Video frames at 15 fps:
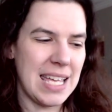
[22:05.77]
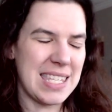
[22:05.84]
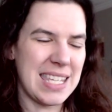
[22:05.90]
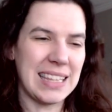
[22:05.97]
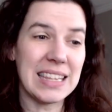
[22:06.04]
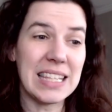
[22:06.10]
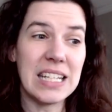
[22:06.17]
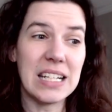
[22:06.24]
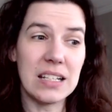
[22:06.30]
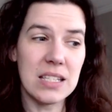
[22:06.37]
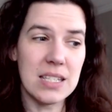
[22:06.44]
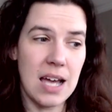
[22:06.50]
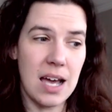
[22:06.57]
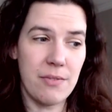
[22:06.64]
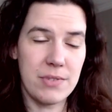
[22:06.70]
it's a little
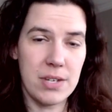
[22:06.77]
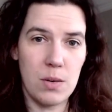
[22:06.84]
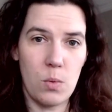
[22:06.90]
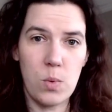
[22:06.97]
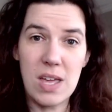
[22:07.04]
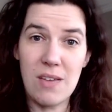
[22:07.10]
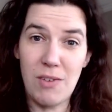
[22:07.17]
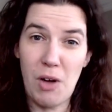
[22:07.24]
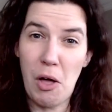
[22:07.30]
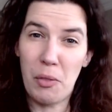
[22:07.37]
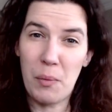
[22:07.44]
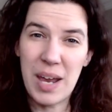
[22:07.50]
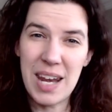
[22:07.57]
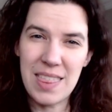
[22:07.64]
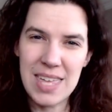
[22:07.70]
tough to weave all the
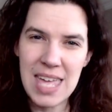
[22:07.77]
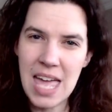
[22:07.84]
way to the